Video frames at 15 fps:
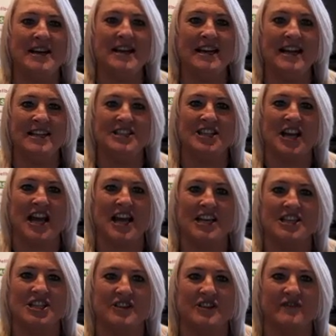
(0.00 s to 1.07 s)
he's been in
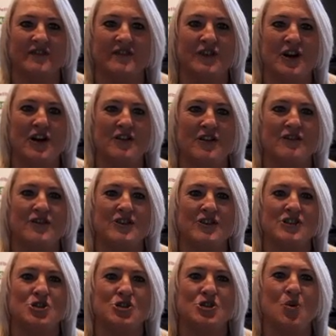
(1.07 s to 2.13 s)
education for
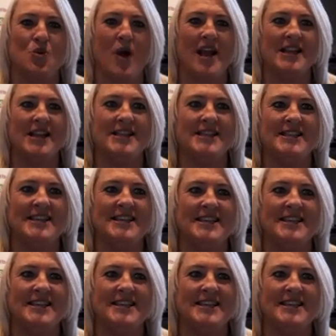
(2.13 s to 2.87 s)
over 20